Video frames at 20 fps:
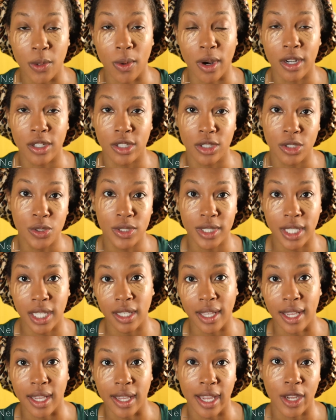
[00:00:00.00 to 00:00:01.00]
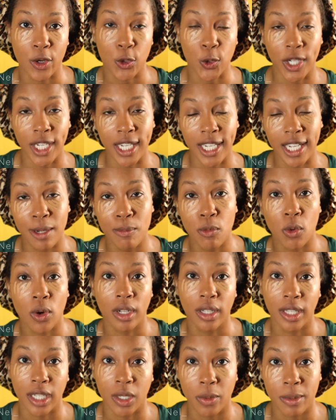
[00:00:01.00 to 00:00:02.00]
you are using like a cream
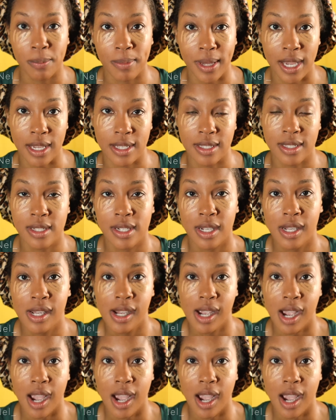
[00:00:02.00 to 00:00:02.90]
or liquid based